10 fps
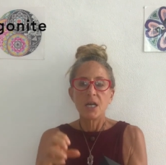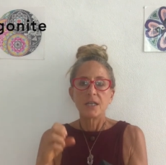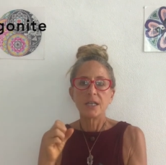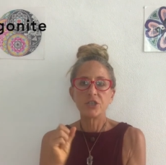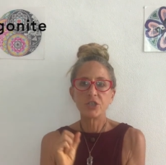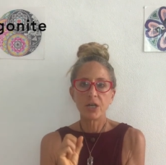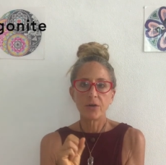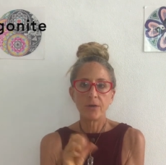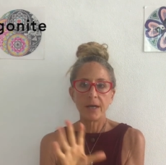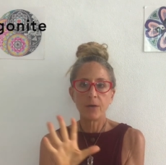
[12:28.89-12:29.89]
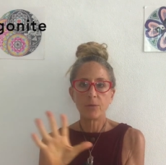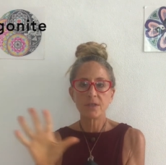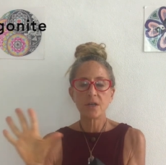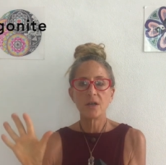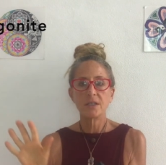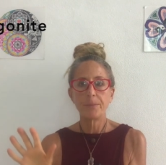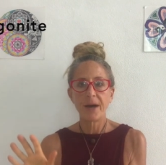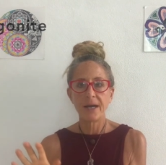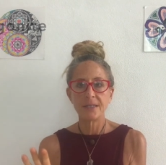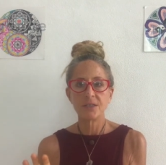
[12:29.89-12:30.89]
they generate what's called the
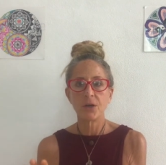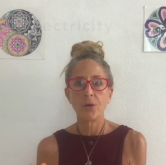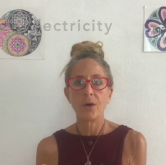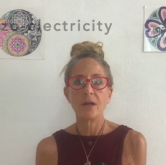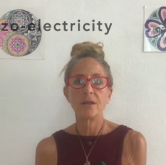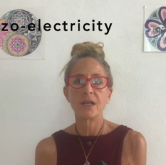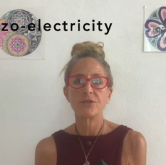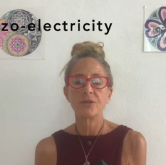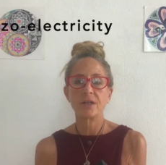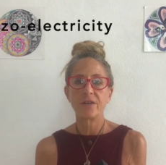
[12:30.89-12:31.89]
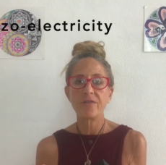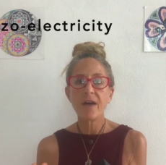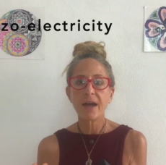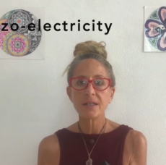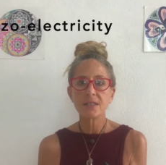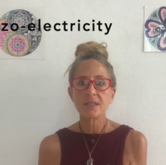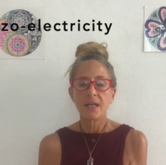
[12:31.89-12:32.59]
piezoelectric effect.